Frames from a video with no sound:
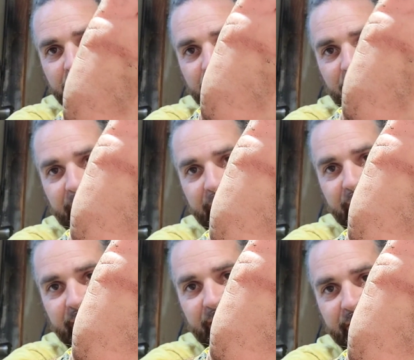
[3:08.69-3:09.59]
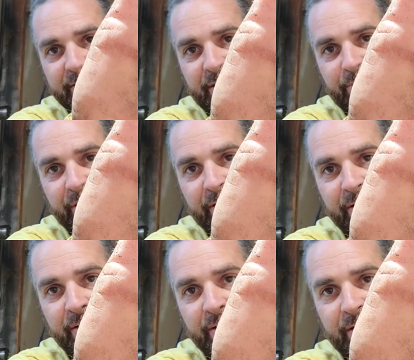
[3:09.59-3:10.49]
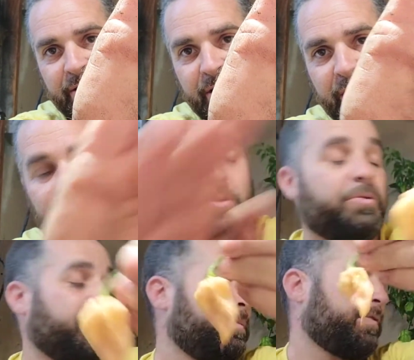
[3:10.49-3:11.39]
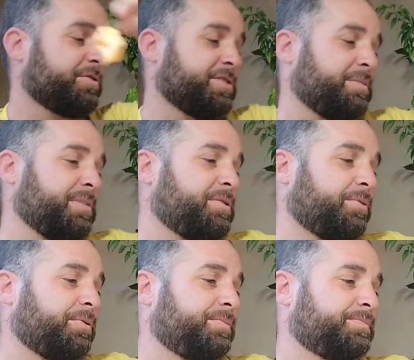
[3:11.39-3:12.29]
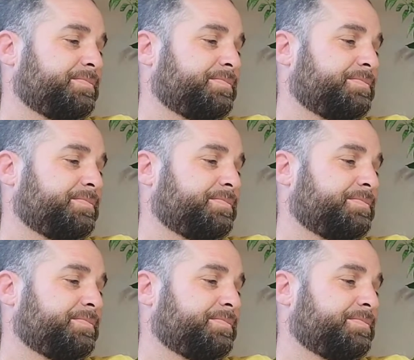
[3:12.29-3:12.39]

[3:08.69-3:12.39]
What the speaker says: The lighting in here is kind of weird. A new cream version, that'd be cool.